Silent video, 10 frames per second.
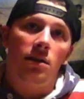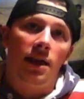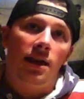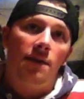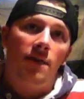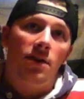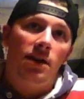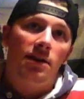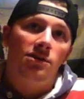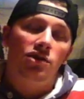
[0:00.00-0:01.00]
like, a
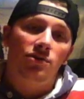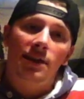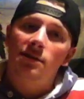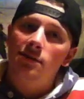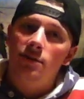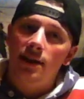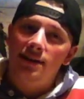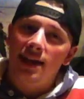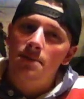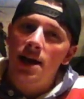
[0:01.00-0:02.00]
very strict
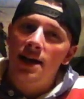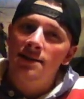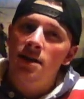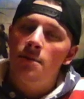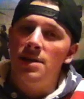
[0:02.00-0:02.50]
state of mind,